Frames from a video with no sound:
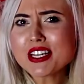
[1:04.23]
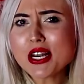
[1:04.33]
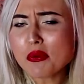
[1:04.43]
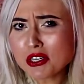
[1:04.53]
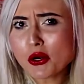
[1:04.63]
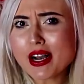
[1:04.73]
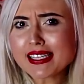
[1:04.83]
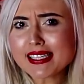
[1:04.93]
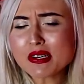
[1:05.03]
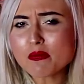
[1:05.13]
been
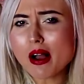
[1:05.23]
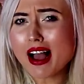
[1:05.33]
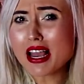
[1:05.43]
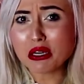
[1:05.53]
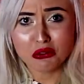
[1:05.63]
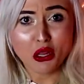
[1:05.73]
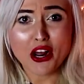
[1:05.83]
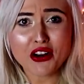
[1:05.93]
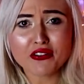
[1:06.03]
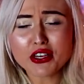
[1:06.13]
requested by a
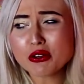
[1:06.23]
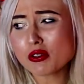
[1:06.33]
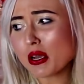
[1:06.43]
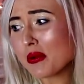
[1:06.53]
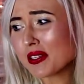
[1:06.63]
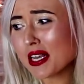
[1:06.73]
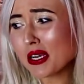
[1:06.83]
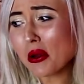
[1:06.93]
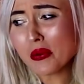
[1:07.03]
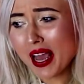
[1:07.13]
lot of you. So I was
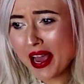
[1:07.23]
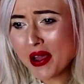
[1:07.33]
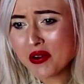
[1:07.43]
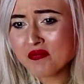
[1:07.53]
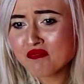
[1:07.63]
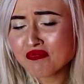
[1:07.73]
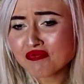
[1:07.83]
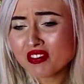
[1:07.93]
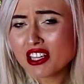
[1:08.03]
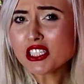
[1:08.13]
like, okay,
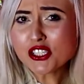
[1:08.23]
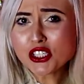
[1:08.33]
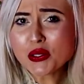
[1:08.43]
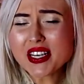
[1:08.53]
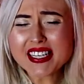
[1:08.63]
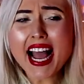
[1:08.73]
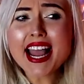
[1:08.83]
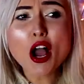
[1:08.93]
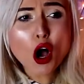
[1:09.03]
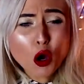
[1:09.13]
let's do this.
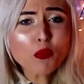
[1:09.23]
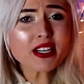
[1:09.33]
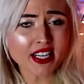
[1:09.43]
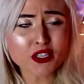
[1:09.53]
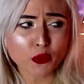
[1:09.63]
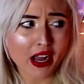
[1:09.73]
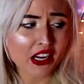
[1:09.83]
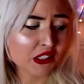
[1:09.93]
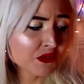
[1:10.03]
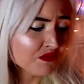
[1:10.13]
I hope it does
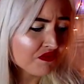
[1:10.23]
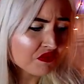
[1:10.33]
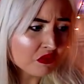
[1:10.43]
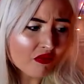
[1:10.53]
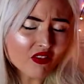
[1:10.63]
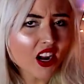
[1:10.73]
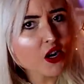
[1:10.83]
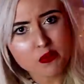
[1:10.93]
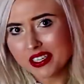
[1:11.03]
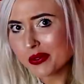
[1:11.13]
well. I
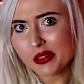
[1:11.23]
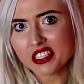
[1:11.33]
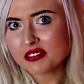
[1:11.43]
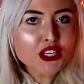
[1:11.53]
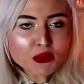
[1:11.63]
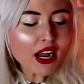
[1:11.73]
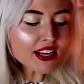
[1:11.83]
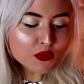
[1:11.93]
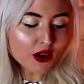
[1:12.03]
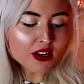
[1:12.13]
hope it does well. You
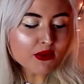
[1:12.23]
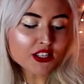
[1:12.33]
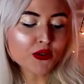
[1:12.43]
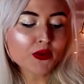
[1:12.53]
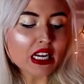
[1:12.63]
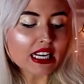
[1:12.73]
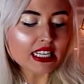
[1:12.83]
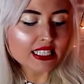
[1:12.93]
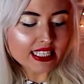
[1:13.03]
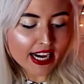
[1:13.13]
guys wanted me to
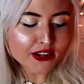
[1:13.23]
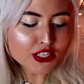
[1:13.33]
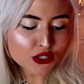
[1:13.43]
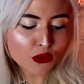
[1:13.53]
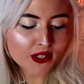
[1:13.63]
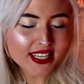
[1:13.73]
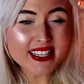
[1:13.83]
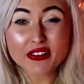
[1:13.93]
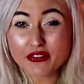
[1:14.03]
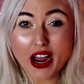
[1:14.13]
read scary stories
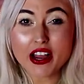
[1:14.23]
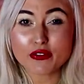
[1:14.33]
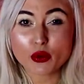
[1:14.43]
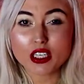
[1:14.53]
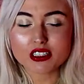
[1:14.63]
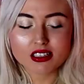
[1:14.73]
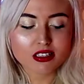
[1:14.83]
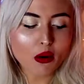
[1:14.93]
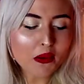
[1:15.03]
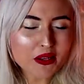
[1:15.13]
in 5 words.
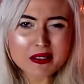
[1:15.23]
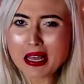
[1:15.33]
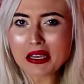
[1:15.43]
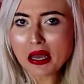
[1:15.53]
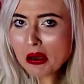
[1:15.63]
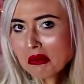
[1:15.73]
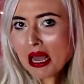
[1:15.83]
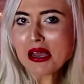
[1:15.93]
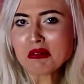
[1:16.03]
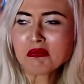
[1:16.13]
So I was like,
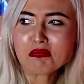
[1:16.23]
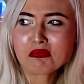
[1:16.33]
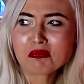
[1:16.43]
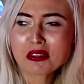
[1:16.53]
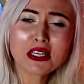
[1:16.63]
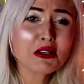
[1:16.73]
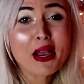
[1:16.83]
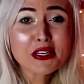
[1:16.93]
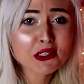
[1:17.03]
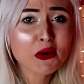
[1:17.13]
okay, you
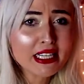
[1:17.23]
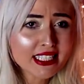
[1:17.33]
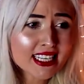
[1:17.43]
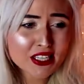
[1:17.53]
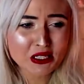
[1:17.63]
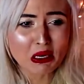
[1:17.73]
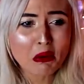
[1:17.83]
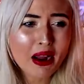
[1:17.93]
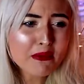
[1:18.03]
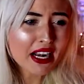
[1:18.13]
guys requested it. So
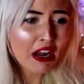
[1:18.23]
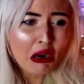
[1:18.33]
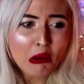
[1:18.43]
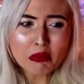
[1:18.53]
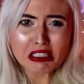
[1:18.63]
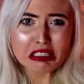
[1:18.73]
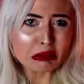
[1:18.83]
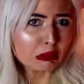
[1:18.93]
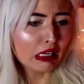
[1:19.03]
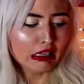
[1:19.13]
I mean, I hope it
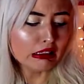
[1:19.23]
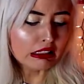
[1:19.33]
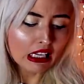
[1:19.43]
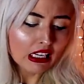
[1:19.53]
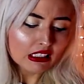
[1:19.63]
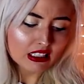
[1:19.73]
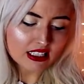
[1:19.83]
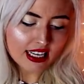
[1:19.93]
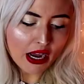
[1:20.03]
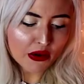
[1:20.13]
does well.
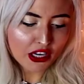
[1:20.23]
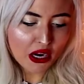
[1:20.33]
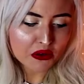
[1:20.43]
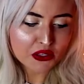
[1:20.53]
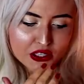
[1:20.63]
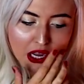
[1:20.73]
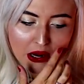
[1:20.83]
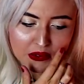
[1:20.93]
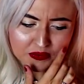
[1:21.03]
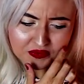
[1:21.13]
Let's see how it goes.
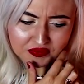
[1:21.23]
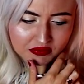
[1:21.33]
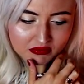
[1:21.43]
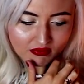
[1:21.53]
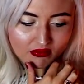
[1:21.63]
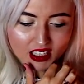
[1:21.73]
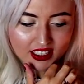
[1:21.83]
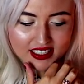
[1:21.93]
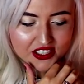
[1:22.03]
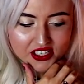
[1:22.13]
So
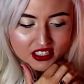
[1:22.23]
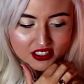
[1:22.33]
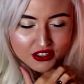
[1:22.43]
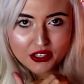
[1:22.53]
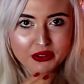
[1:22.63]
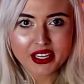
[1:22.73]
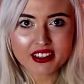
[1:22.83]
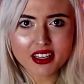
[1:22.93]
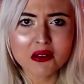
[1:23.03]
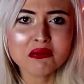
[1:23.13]
I guess I just like start
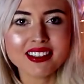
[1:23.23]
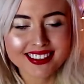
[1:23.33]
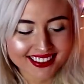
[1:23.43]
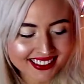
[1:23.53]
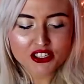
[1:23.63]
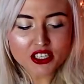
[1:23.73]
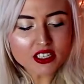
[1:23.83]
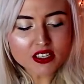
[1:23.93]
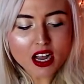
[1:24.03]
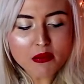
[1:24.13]
reading them.
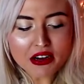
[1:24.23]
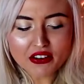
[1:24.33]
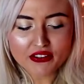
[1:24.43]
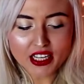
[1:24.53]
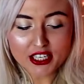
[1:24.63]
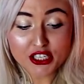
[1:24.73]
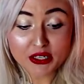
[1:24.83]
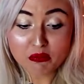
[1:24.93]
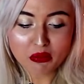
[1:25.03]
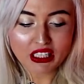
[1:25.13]
Just saw my
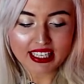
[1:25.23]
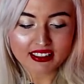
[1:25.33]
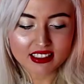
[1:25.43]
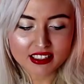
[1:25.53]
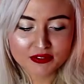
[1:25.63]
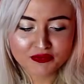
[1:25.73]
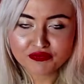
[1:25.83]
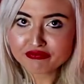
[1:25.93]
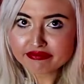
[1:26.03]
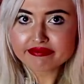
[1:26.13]
reflection blink.
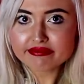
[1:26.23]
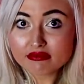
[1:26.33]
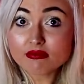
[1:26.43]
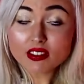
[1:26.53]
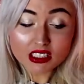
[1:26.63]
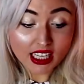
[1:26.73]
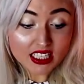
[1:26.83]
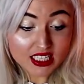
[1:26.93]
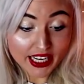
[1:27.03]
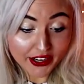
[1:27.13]

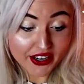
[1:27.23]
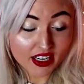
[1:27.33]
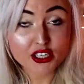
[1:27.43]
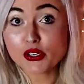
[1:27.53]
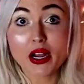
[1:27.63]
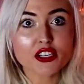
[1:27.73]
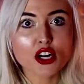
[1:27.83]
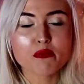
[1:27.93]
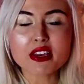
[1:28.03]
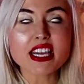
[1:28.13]
That's scary, because you guys
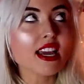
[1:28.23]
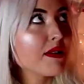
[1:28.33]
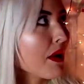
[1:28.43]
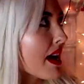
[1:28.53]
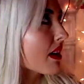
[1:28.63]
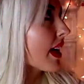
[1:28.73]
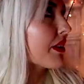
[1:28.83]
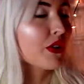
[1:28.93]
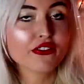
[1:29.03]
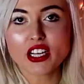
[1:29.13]
know me and my
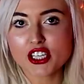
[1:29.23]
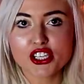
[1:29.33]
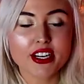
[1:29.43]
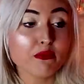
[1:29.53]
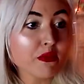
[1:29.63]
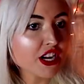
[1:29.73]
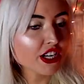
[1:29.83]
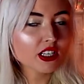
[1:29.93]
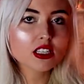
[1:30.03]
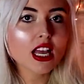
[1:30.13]
like reflection
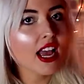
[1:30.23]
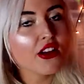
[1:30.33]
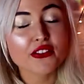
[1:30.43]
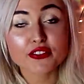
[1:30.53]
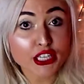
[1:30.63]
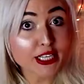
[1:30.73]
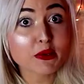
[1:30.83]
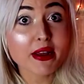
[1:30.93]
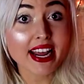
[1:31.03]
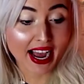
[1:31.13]
mirrors freaks
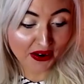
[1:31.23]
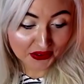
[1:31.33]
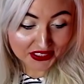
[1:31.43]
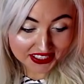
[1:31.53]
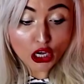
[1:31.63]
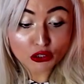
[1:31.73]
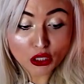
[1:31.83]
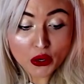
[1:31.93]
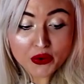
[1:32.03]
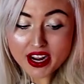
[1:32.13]
me out.
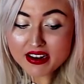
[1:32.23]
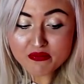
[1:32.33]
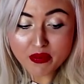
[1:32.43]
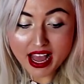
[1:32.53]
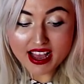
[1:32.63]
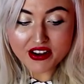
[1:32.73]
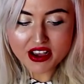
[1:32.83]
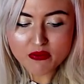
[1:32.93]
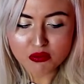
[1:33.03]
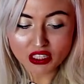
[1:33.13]
Alone in
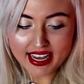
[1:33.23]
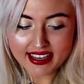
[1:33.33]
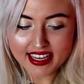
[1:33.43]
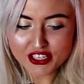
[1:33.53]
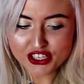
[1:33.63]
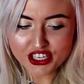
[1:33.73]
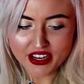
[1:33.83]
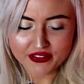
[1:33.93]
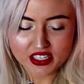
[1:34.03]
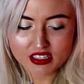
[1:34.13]
bed, blanket
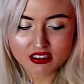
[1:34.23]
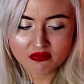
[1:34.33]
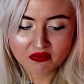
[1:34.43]
shifts.